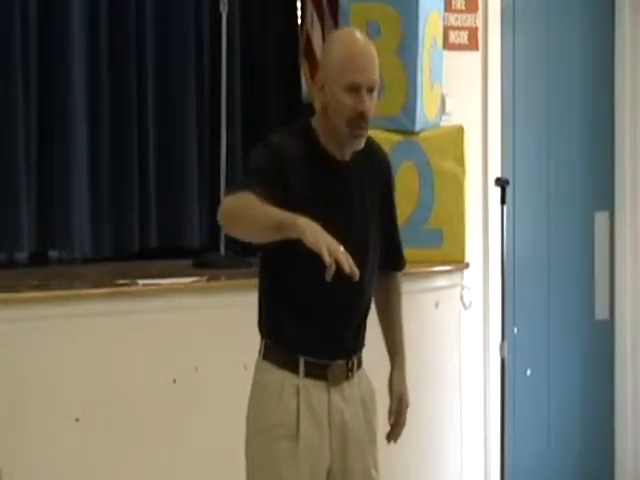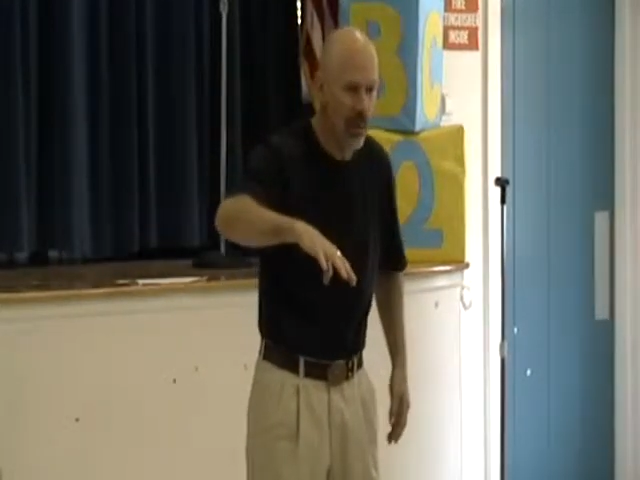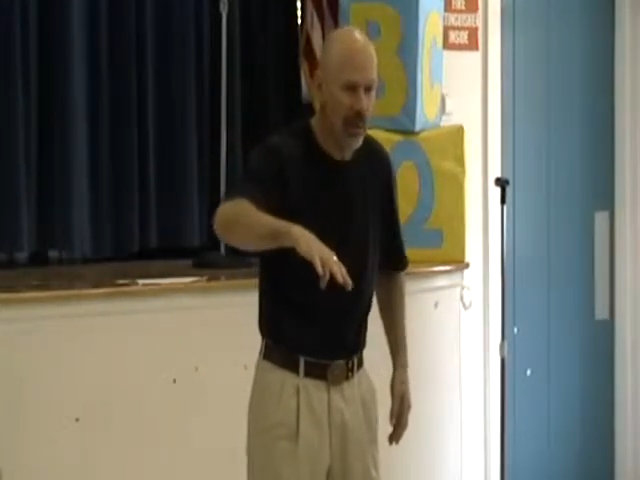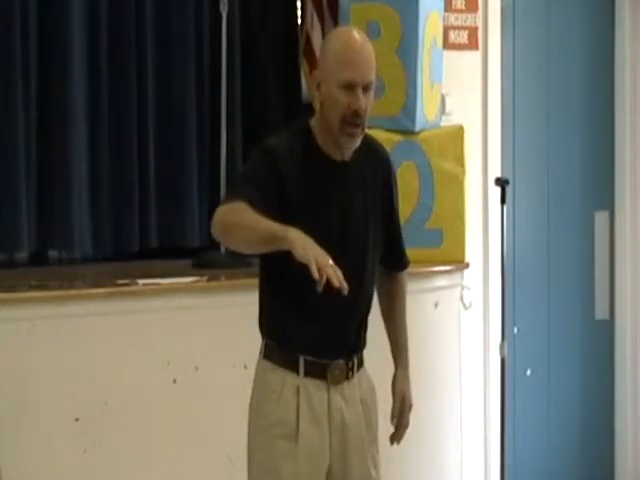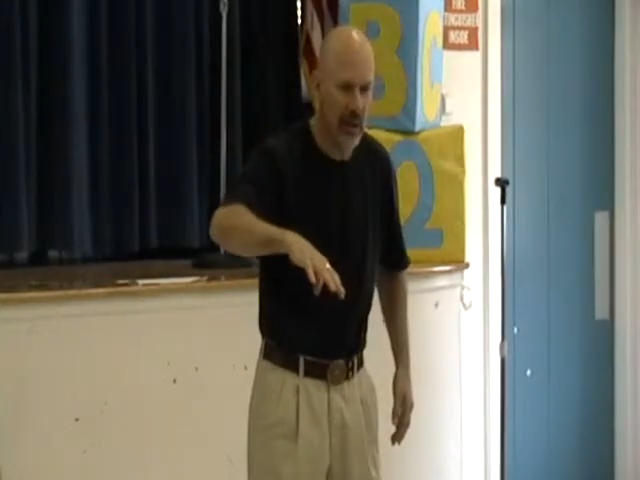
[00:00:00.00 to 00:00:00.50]

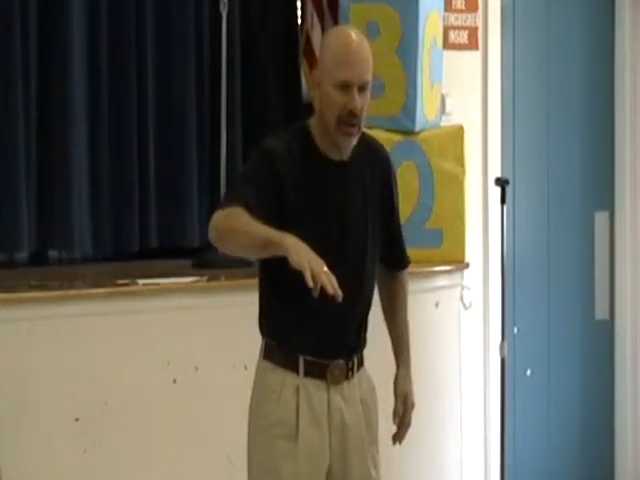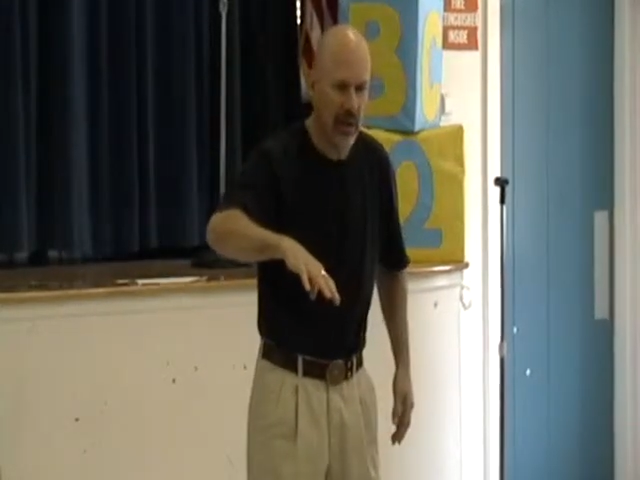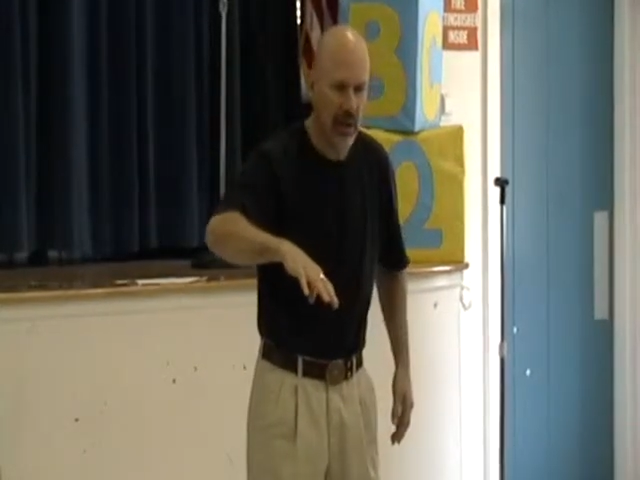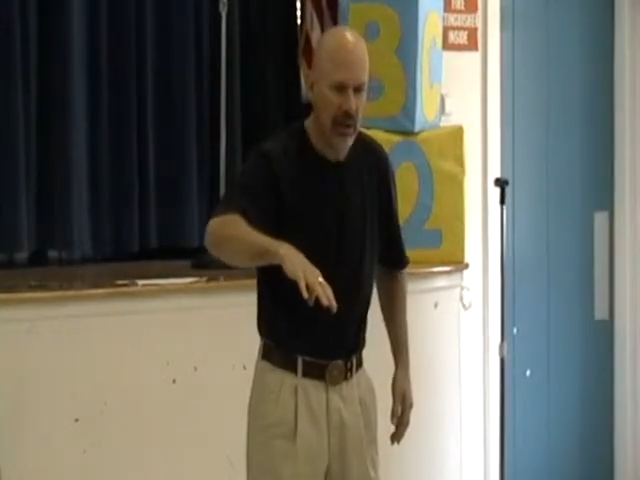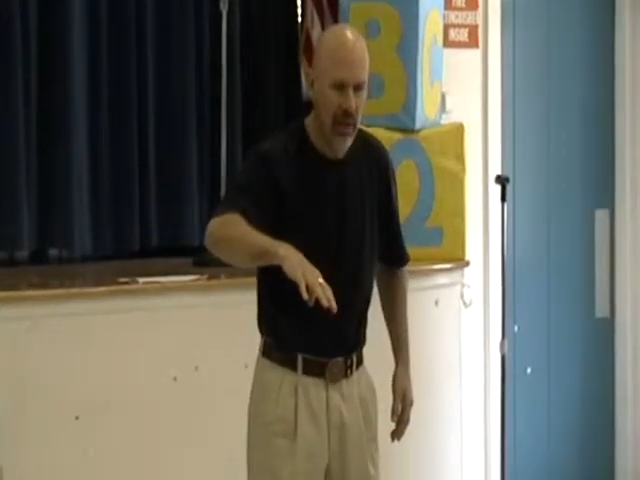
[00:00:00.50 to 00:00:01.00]
or
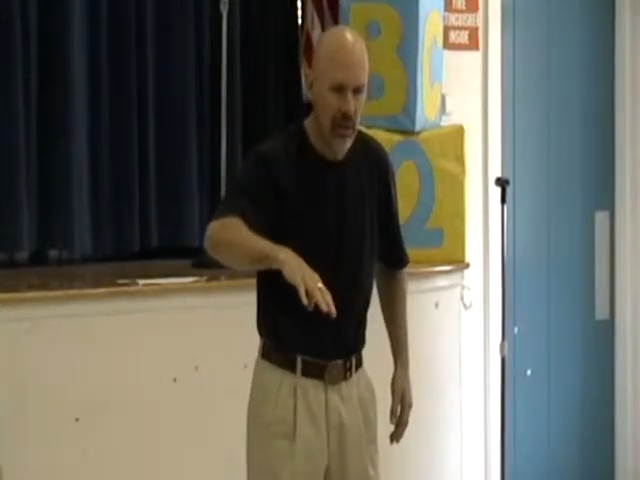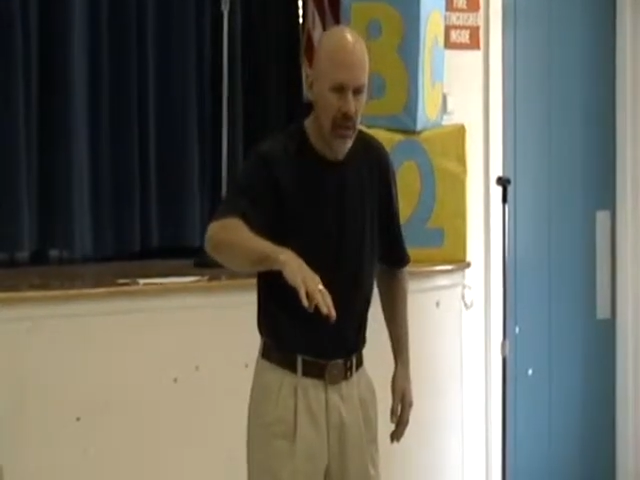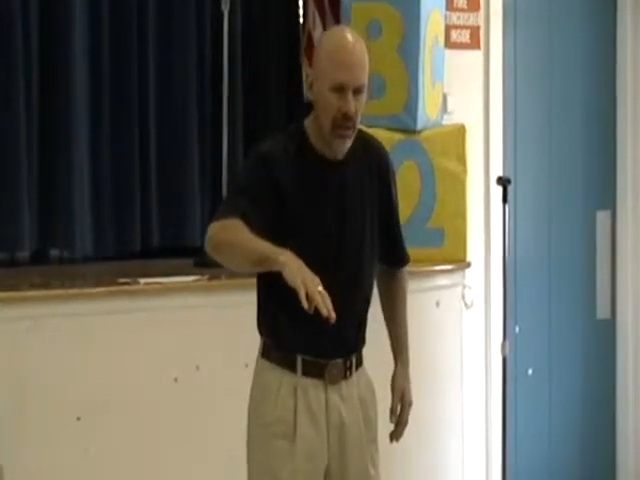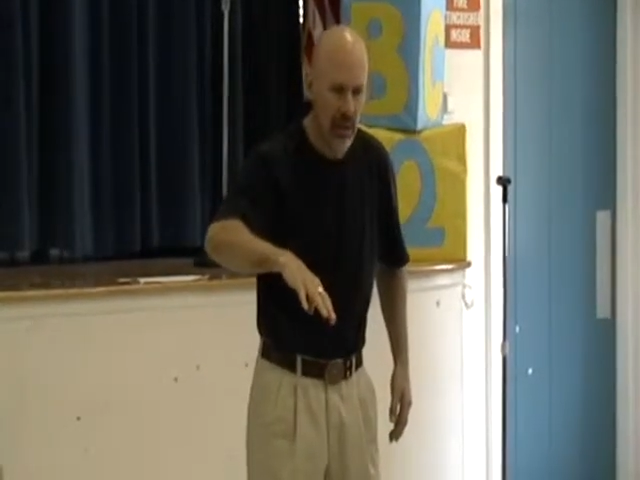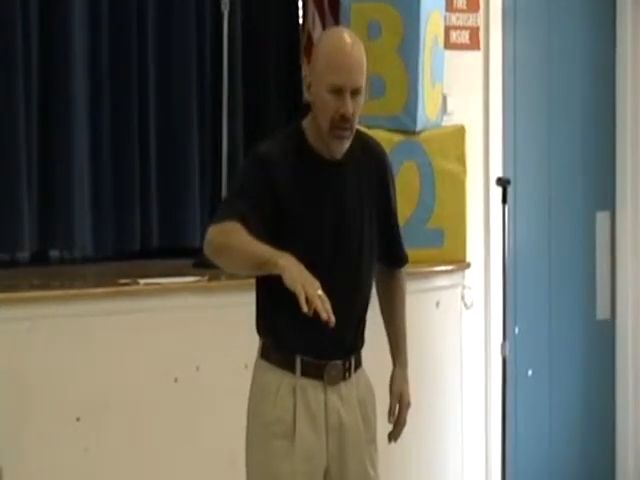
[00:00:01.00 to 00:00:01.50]
maybe
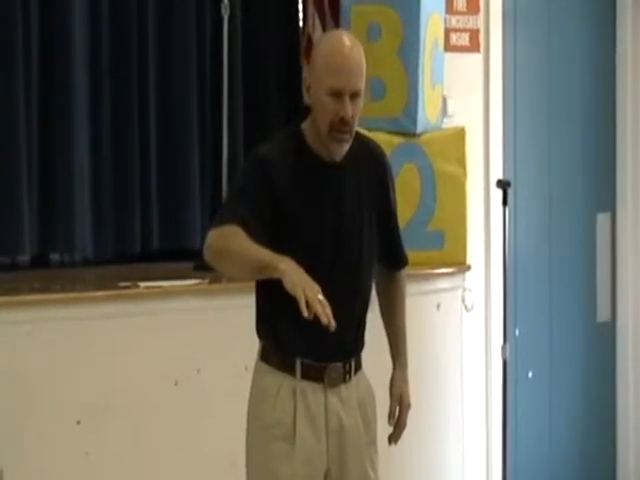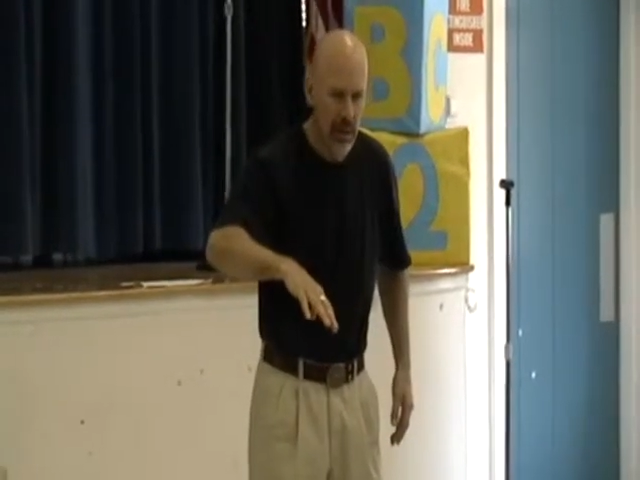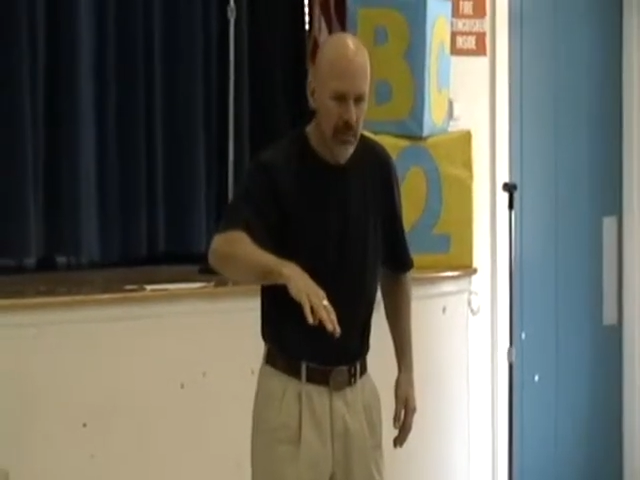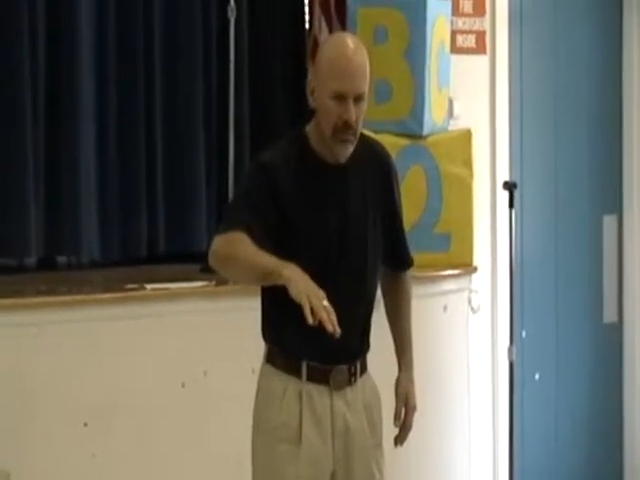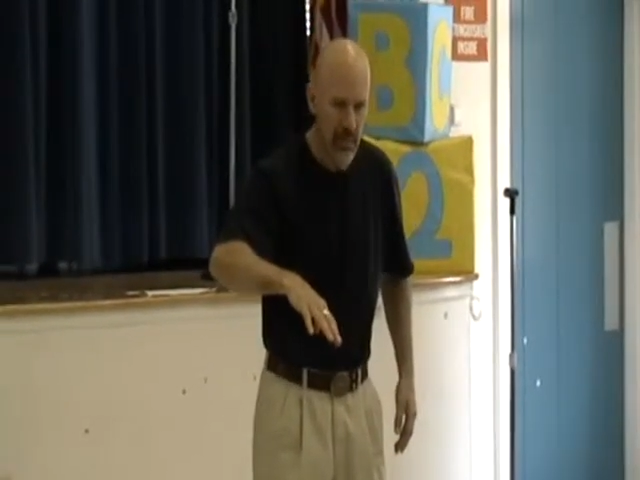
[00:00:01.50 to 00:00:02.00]

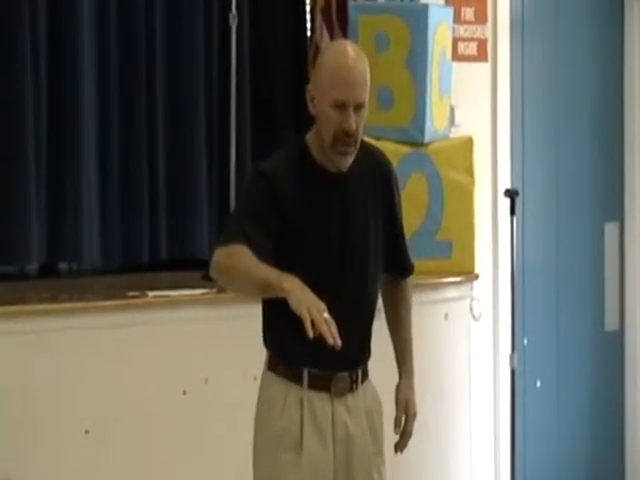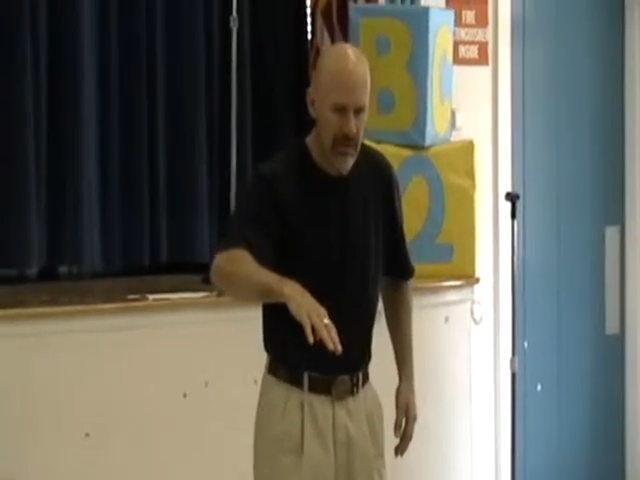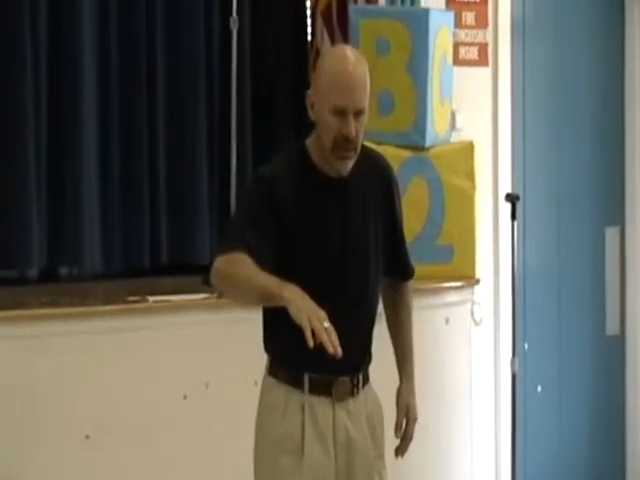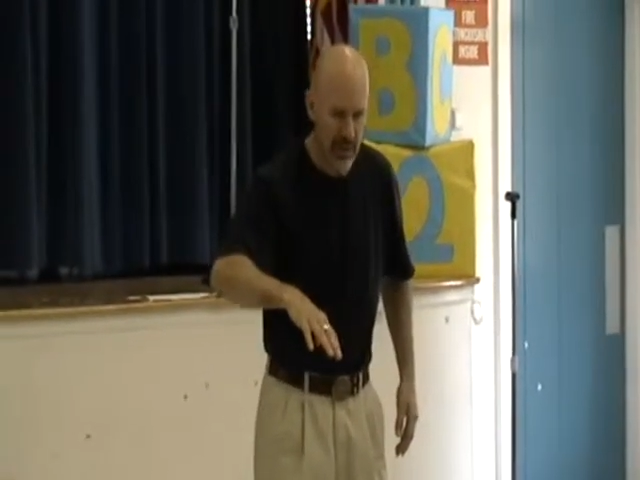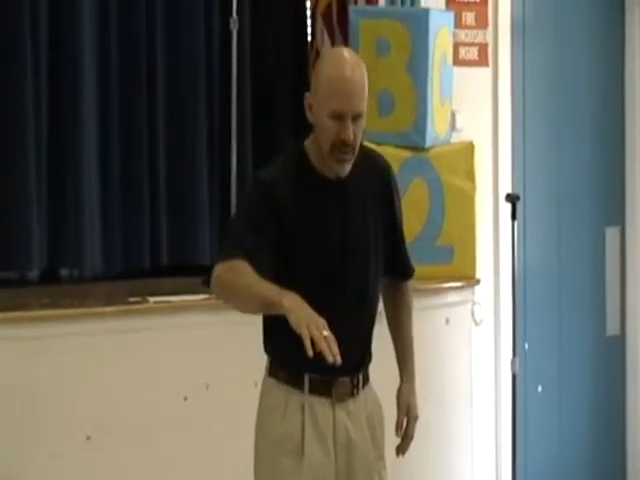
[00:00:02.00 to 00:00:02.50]

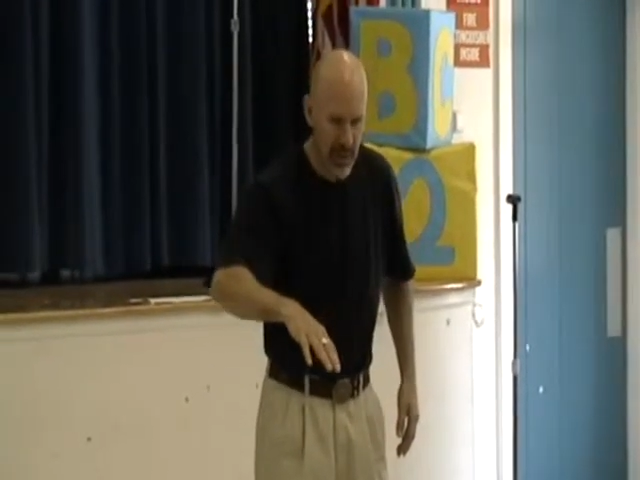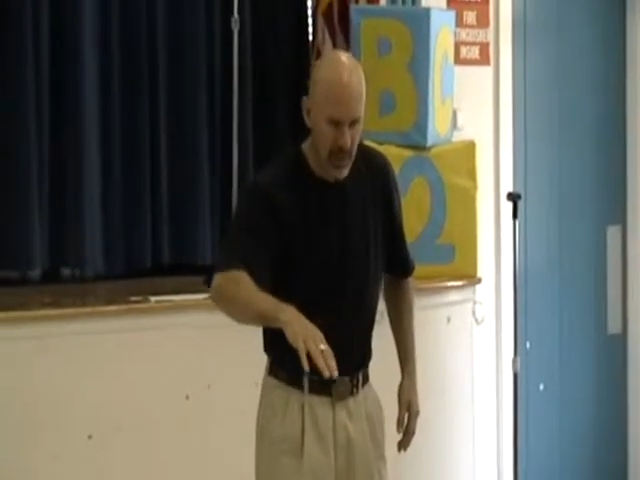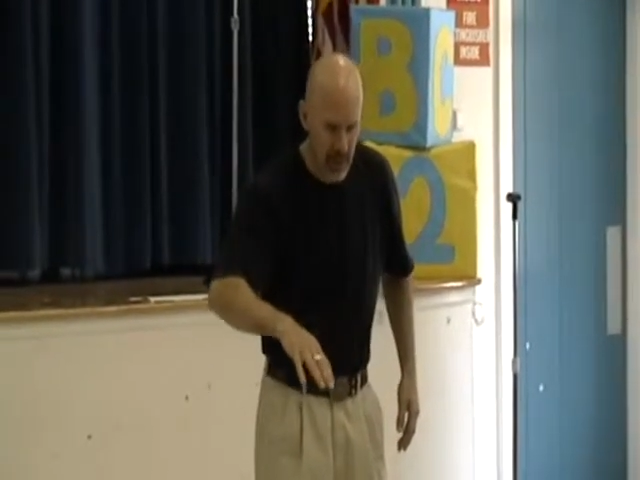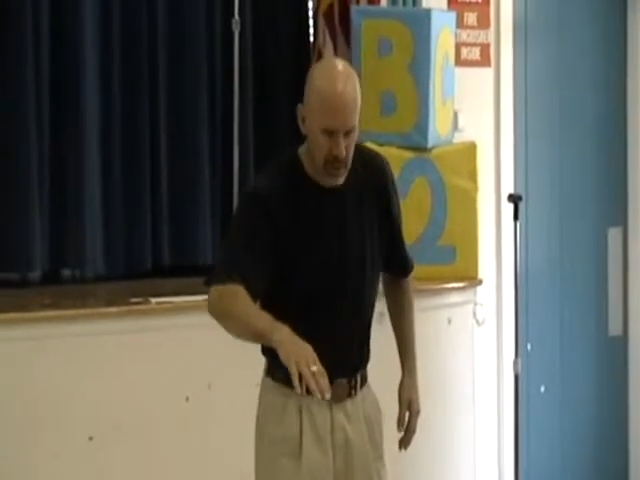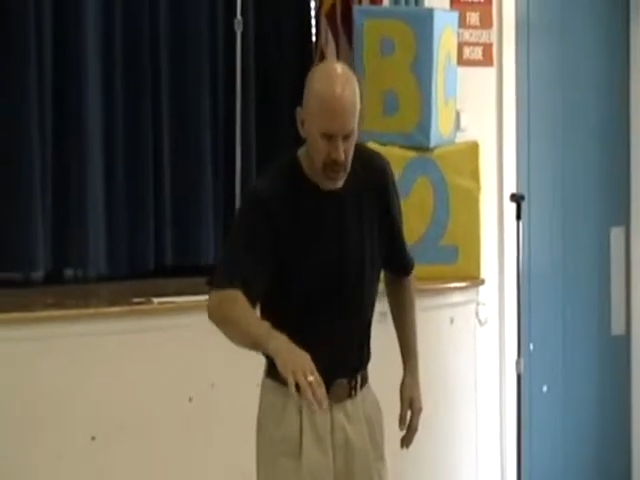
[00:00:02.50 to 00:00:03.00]
even a